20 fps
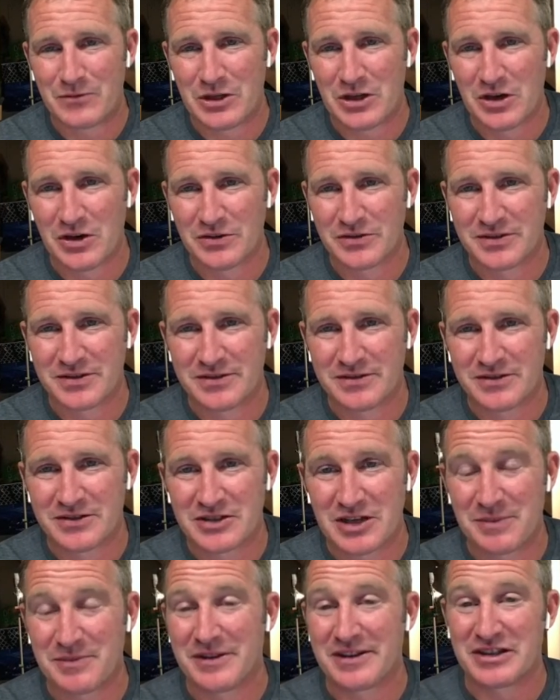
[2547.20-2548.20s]
you know
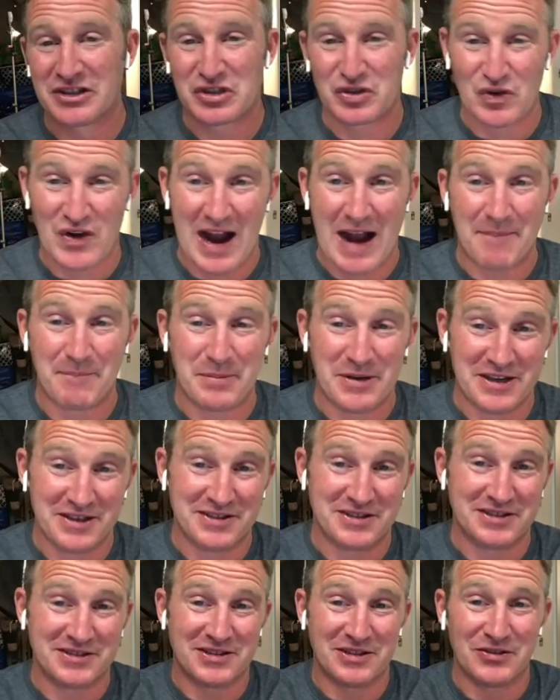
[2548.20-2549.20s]
some of the scrap
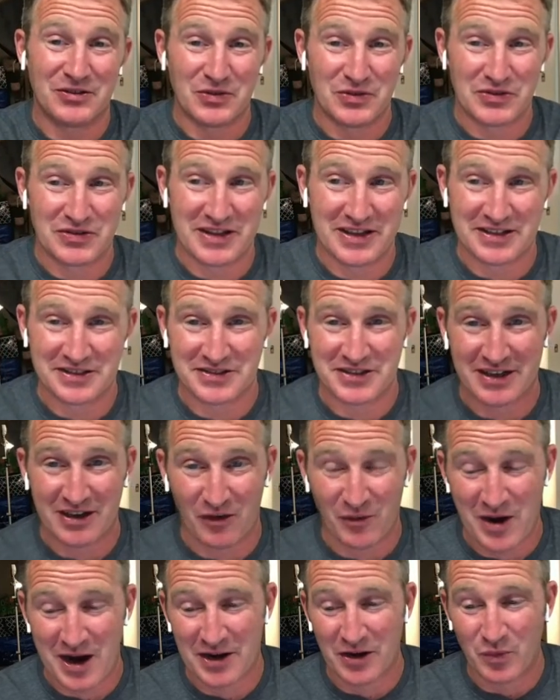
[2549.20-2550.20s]
pieces to do things like
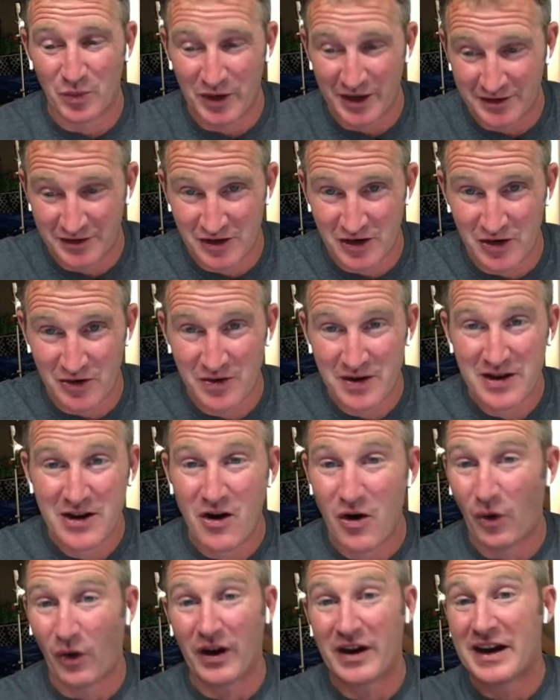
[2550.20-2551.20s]
around a window
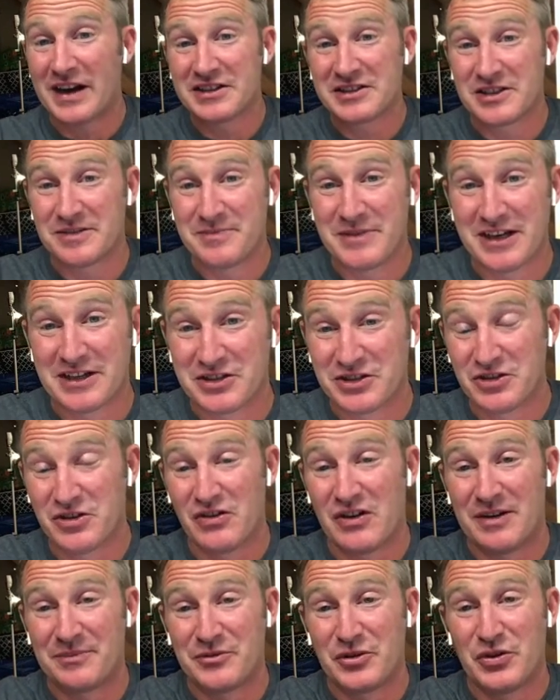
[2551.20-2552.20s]
or a custom niche you
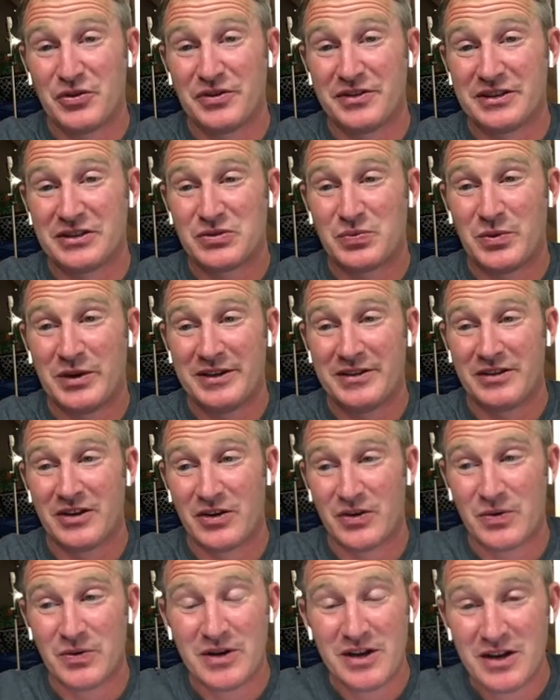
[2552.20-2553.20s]
know i'm doing this
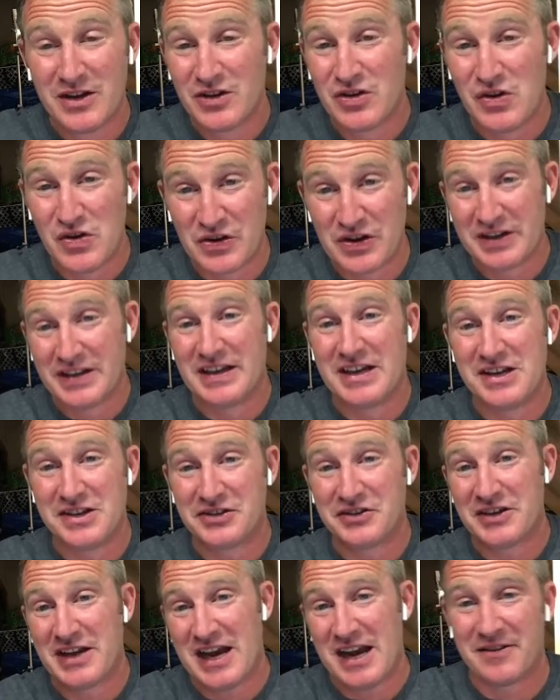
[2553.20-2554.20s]
window you can
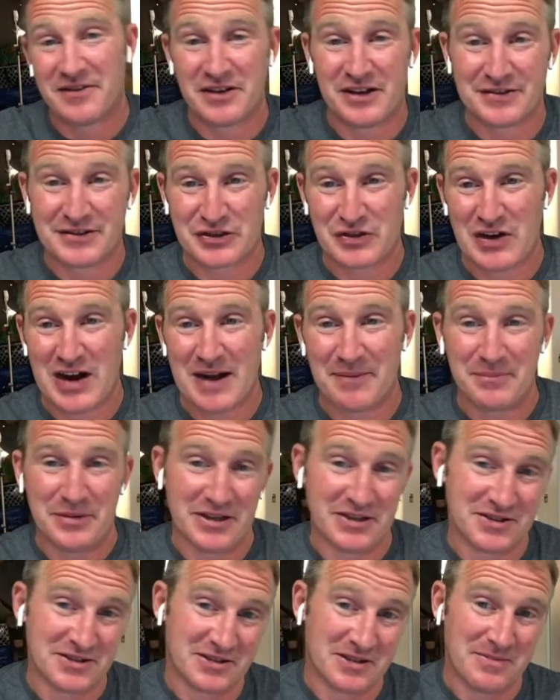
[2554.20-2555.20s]
easily have enough scrap
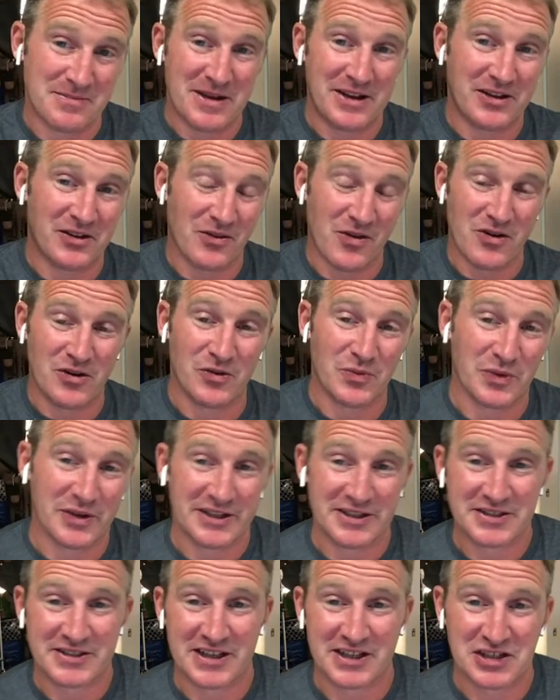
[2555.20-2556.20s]
pieces to make your own
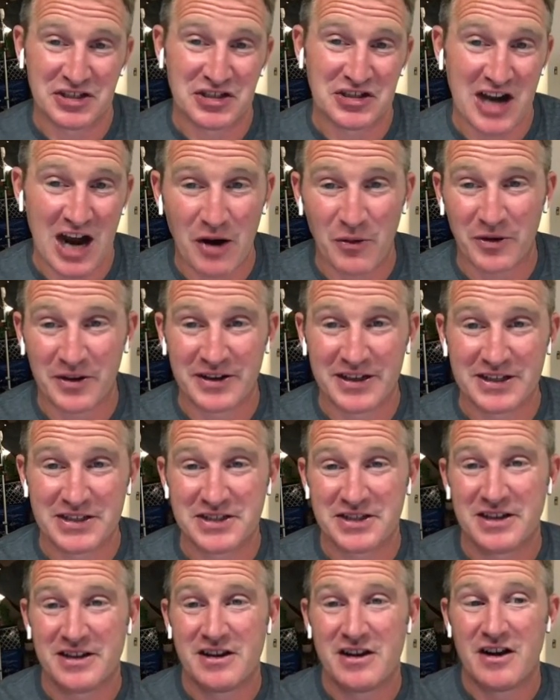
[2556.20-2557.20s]
recessed shower
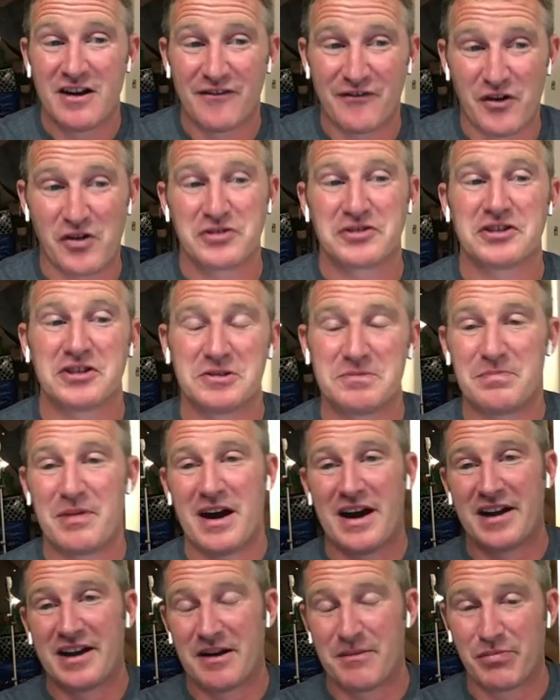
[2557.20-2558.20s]
niche versus
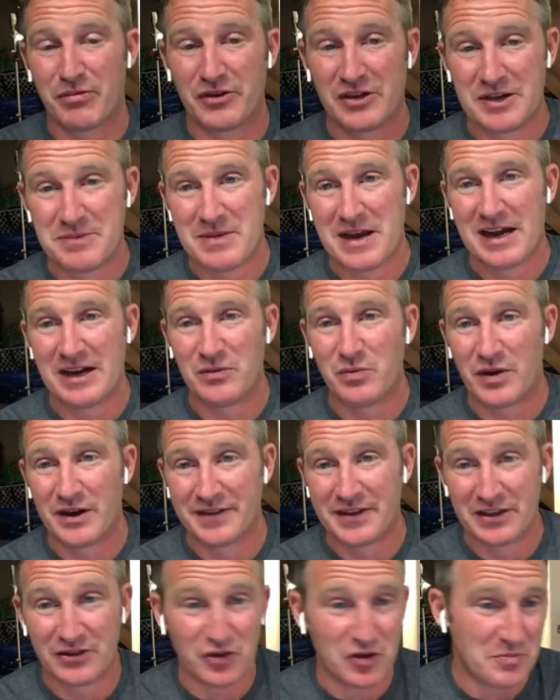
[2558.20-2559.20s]
buying a pre-made
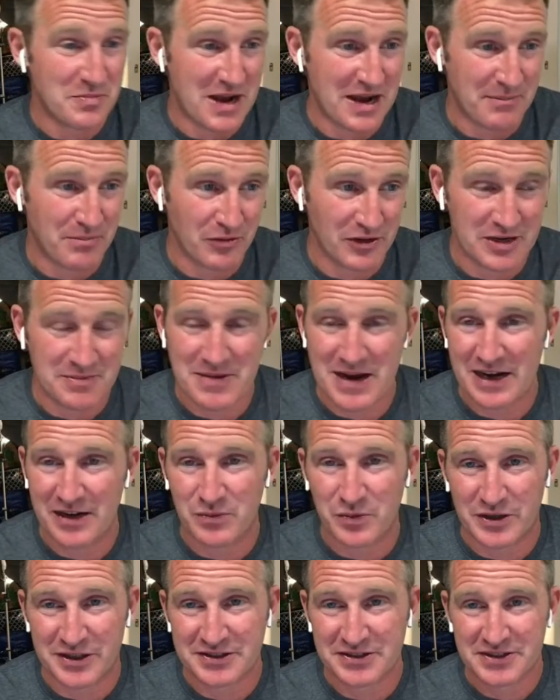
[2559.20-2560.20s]
one they do make
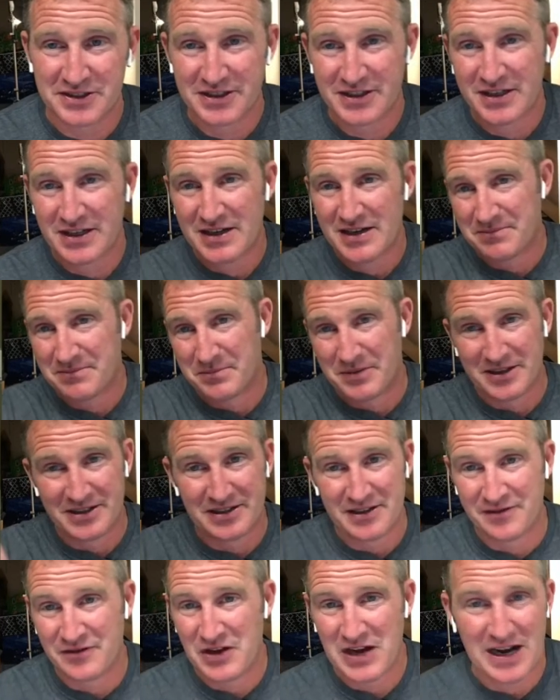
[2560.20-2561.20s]
pre-made ones
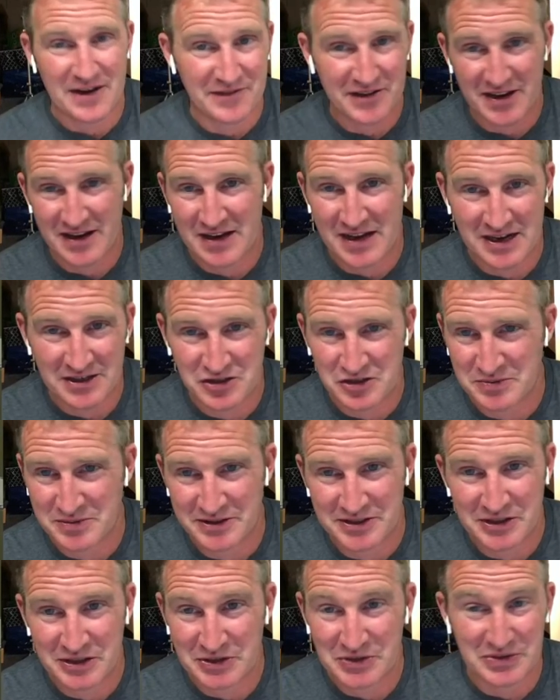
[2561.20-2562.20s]
but if you have the extra
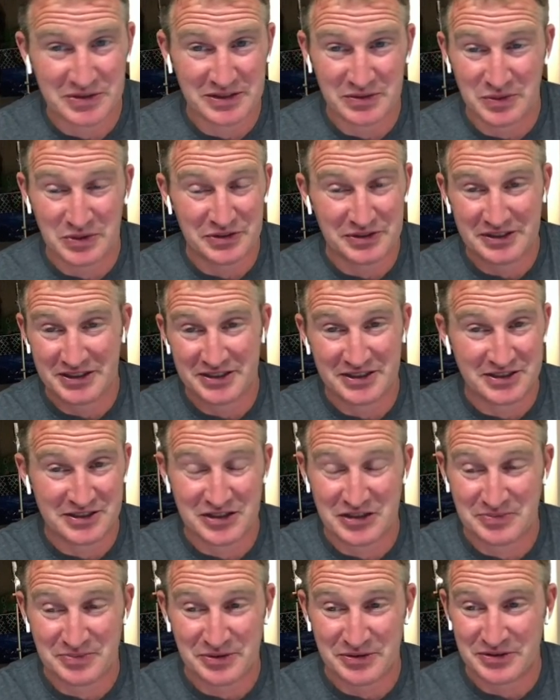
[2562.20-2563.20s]
material, it really is
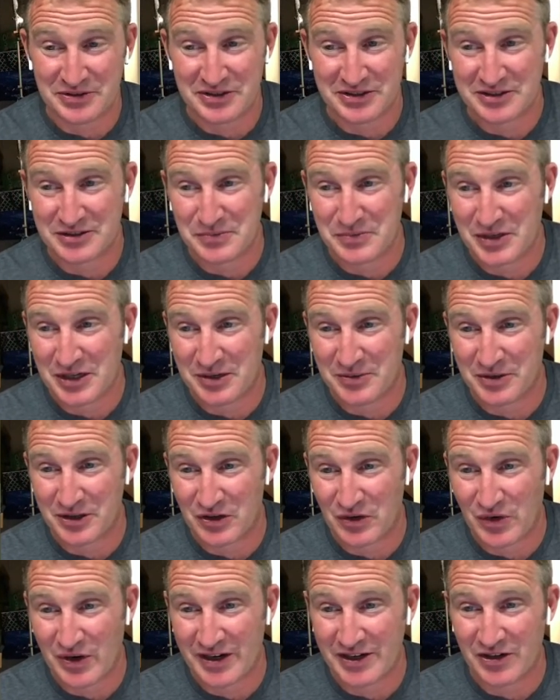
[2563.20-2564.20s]
simple just to be able to
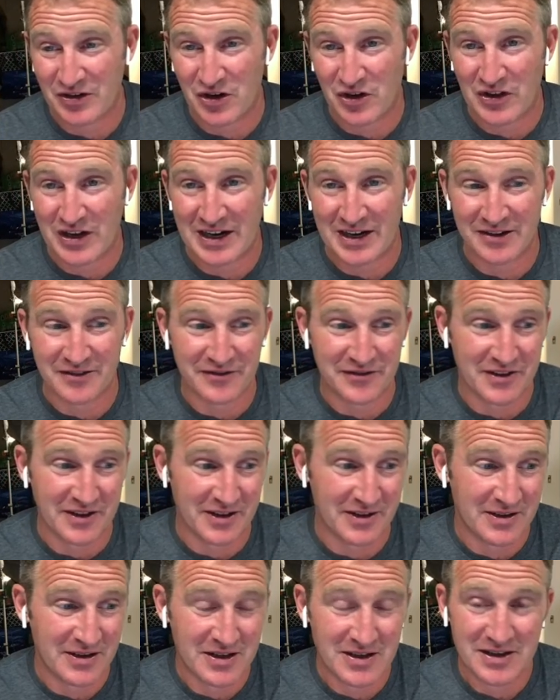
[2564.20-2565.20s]
create it, a lot of
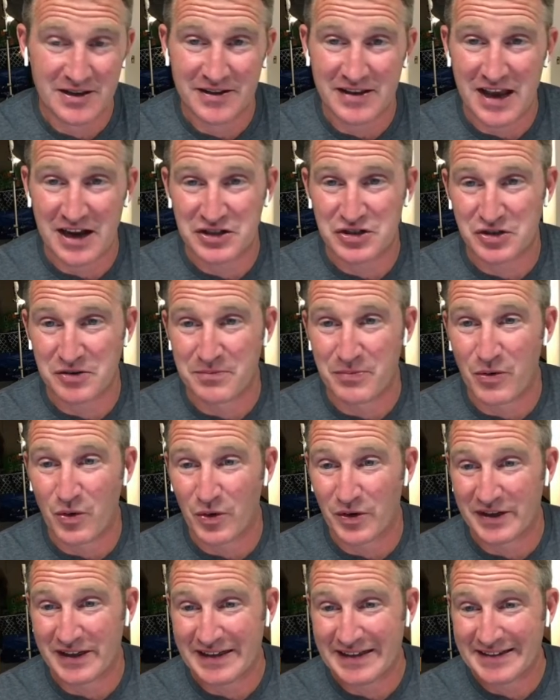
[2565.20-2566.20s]
the extra
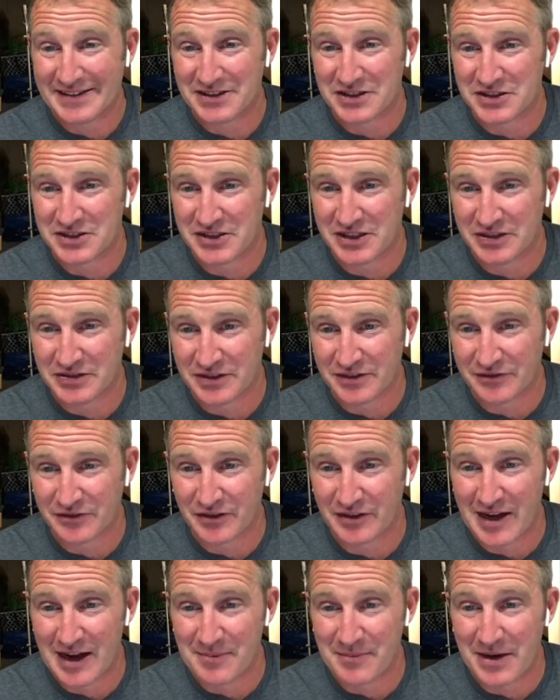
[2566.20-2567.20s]
board and the sealant
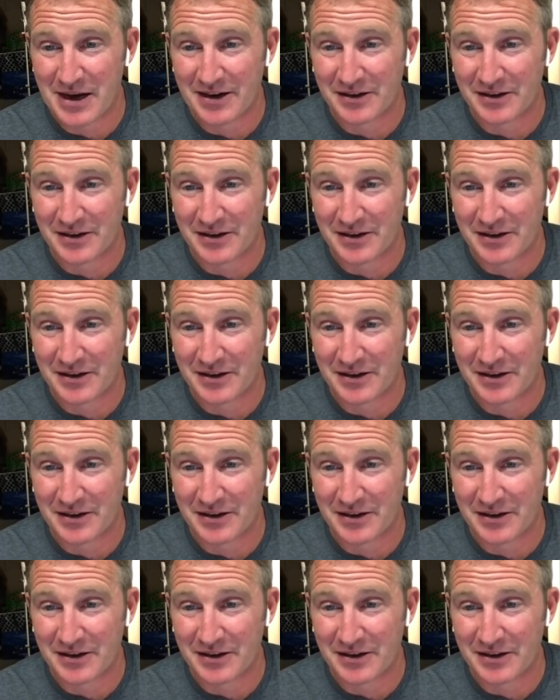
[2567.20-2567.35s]
for that